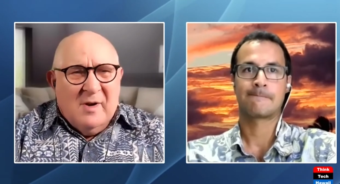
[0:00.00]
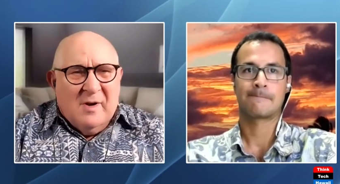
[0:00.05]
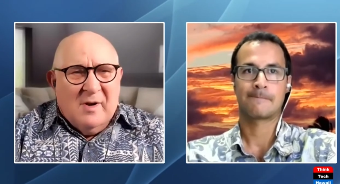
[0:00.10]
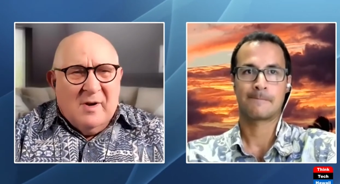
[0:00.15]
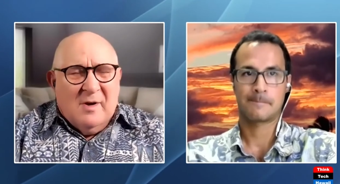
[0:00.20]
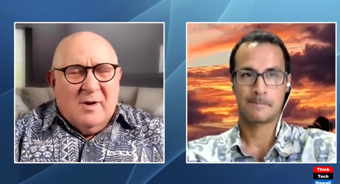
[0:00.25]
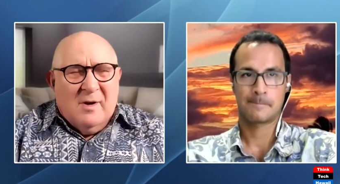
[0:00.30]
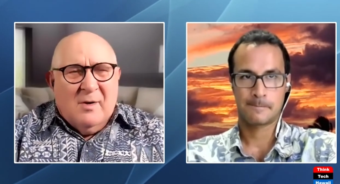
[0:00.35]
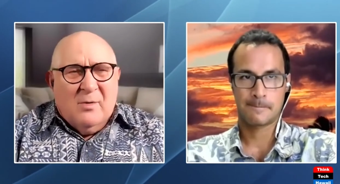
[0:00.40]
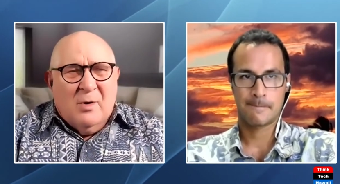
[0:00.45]

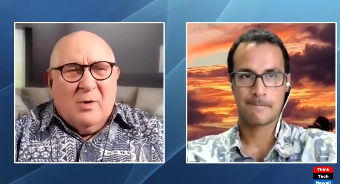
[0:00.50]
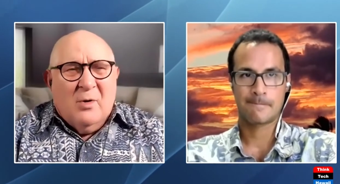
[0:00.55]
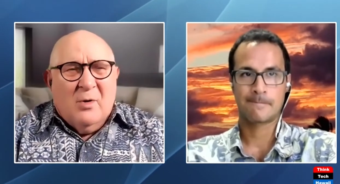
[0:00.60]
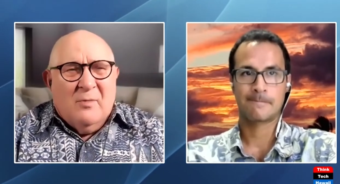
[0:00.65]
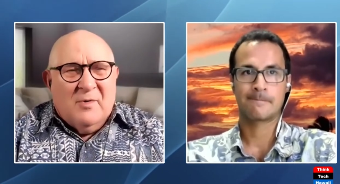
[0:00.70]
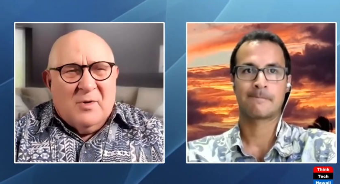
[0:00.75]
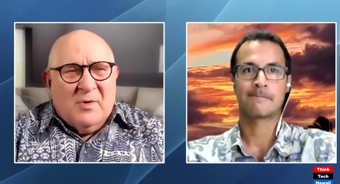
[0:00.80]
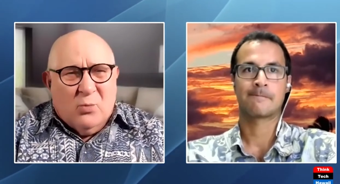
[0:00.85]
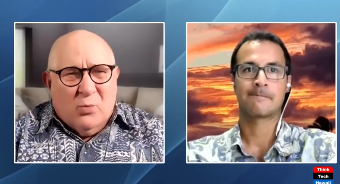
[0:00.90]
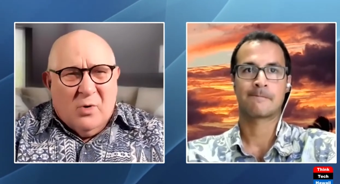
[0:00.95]
Speaker 1: all
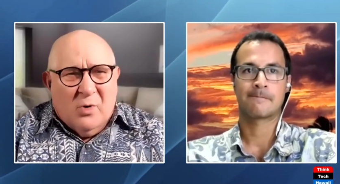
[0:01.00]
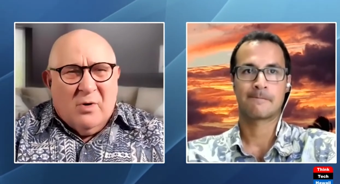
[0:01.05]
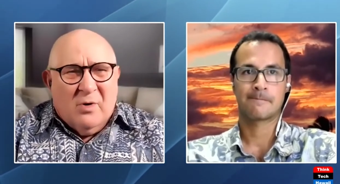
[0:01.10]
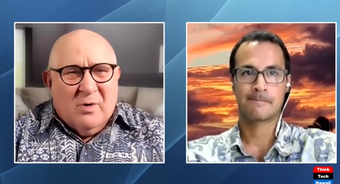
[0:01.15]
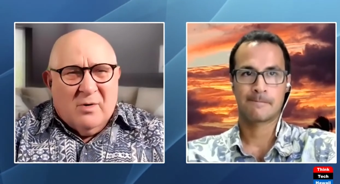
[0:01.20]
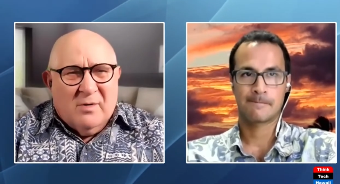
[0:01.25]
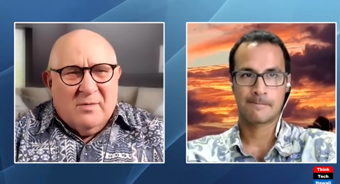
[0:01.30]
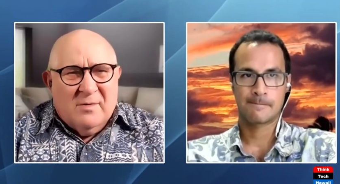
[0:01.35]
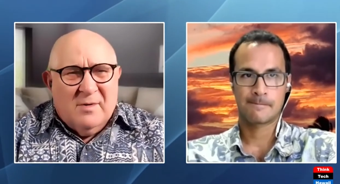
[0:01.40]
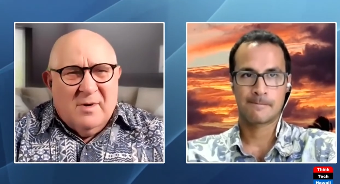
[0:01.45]
over the
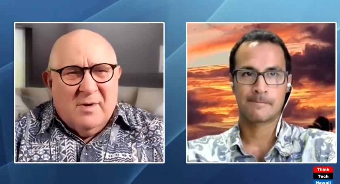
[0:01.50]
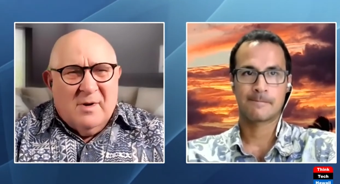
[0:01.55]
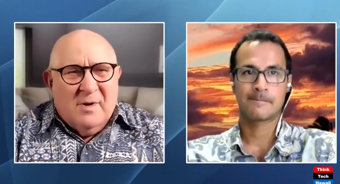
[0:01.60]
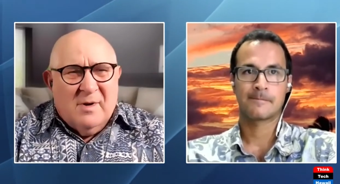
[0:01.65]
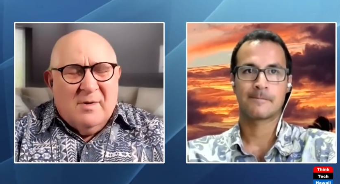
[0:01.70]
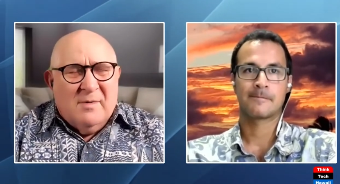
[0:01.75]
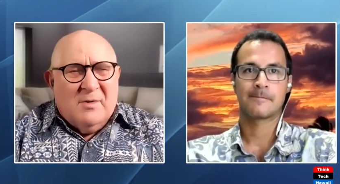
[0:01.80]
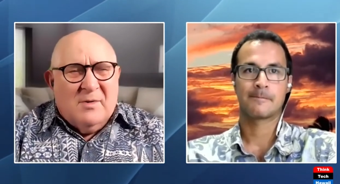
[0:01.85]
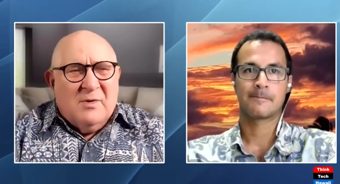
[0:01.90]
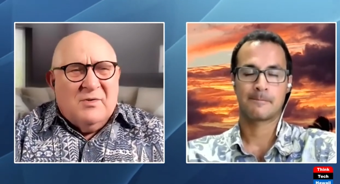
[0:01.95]
world
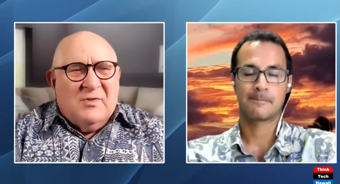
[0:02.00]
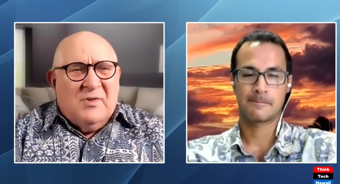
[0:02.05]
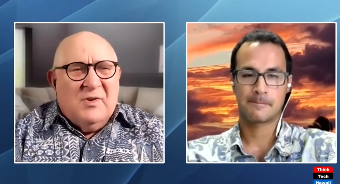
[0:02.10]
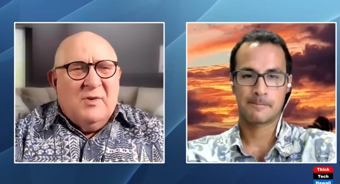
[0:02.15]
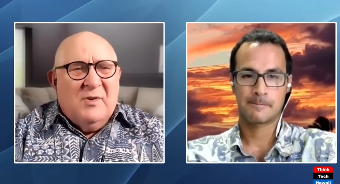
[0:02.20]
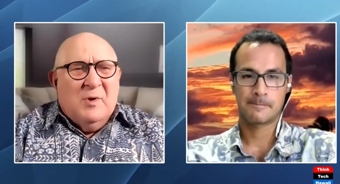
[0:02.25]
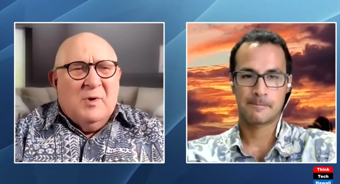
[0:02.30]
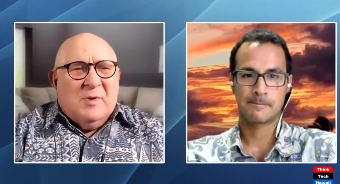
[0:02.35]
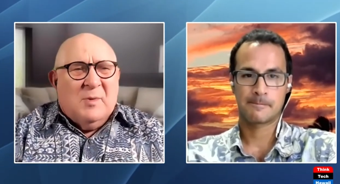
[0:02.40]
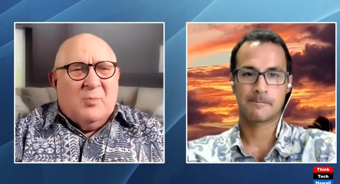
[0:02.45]
to see
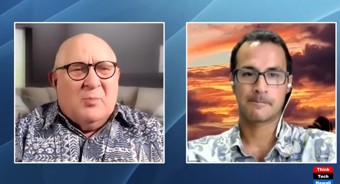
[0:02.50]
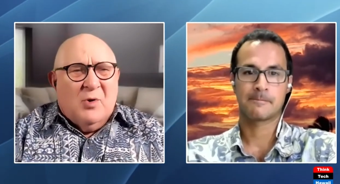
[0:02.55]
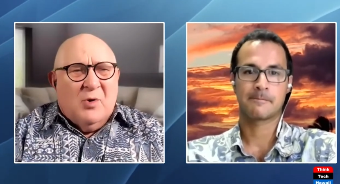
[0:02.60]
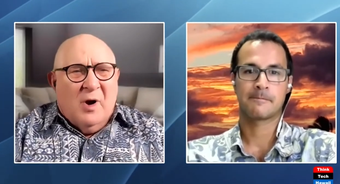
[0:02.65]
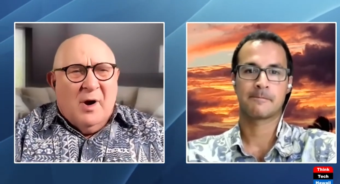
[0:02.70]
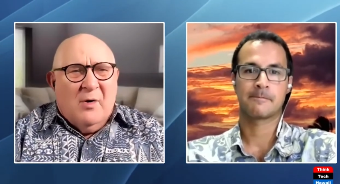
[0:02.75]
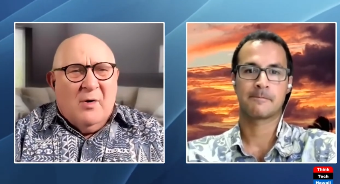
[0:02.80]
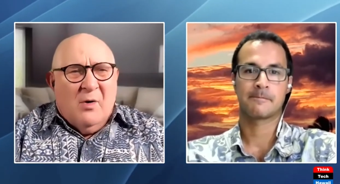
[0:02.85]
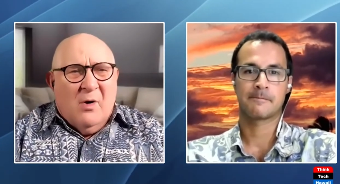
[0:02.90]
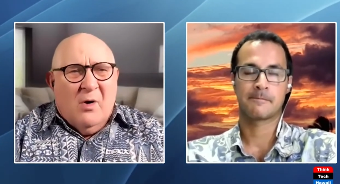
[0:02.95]
what the
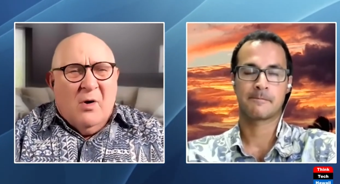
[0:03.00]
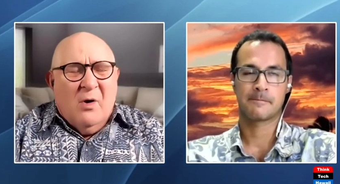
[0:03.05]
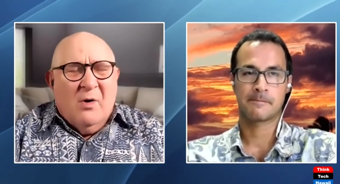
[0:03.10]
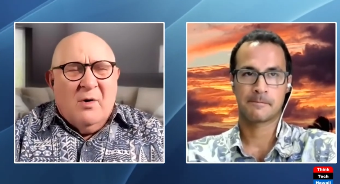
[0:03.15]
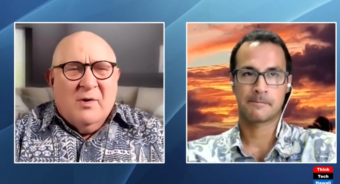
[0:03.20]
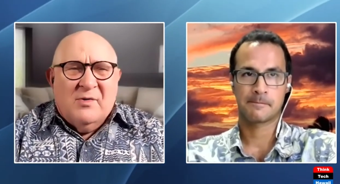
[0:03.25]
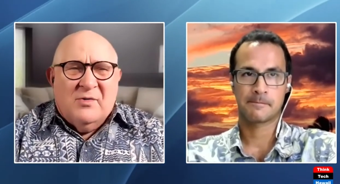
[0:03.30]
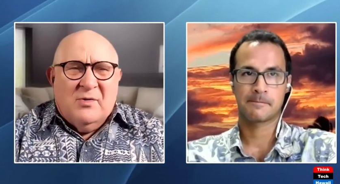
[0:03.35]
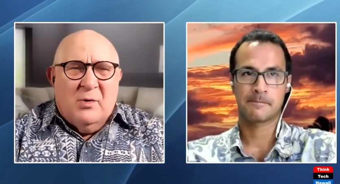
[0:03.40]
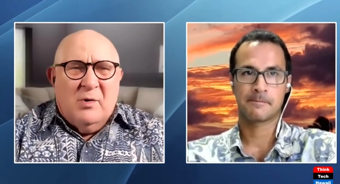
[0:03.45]
prior art
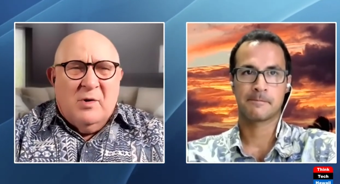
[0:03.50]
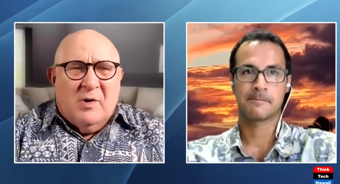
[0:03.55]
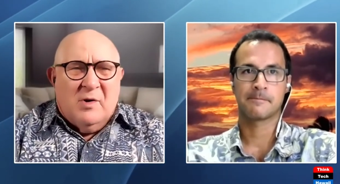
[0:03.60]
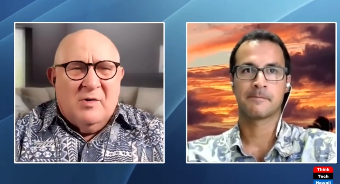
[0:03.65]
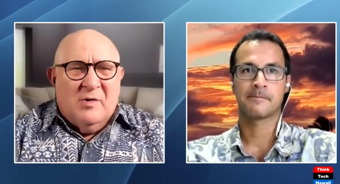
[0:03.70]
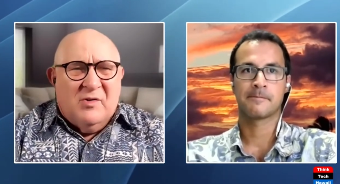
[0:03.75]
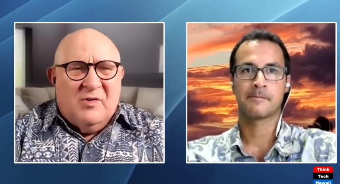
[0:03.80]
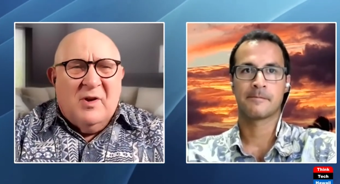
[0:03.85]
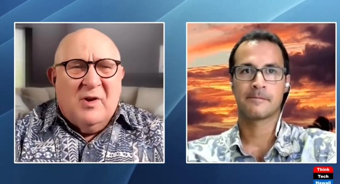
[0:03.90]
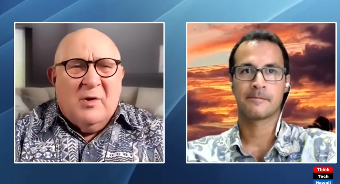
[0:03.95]
is, so you can
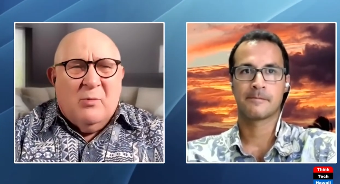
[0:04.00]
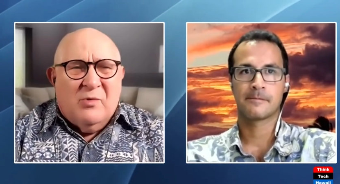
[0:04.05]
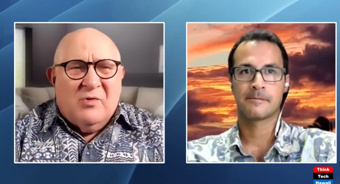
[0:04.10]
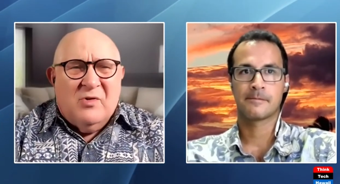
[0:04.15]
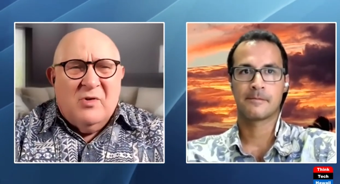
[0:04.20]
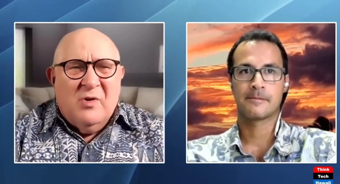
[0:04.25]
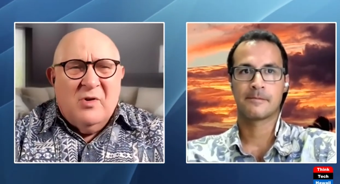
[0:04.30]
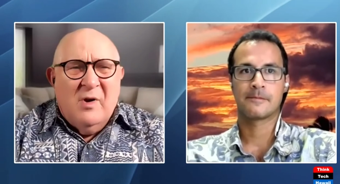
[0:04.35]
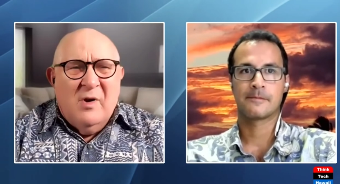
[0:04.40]
distinguish